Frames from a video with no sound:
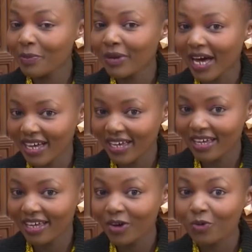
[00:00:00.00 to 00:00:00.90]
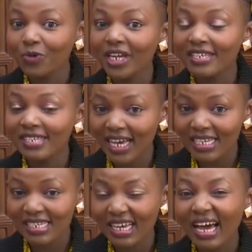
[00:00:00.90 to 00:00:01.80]
back. We are
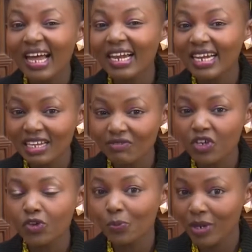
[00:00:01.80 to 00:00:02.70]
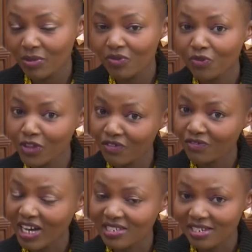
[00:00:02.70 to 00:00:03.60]
discussing leaving your baby for the
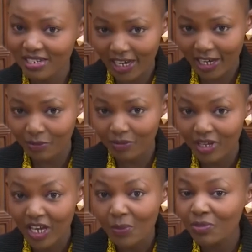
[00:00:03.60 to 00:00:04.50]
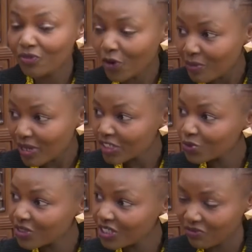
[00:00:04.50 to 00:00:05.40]
first time. Before, Betty
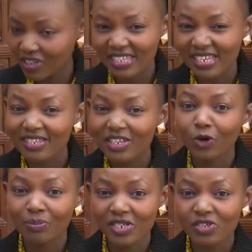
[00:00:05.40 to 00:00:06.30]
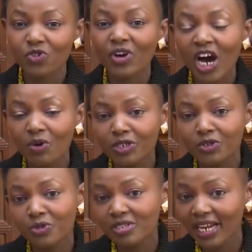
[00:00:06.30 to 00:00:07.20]
was giving us a synopsis of how it
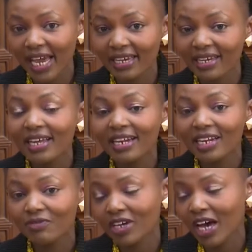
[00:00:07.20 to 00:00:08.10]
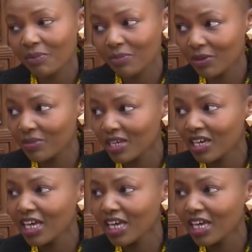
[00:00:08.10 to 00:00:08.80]
was like leaving her baby.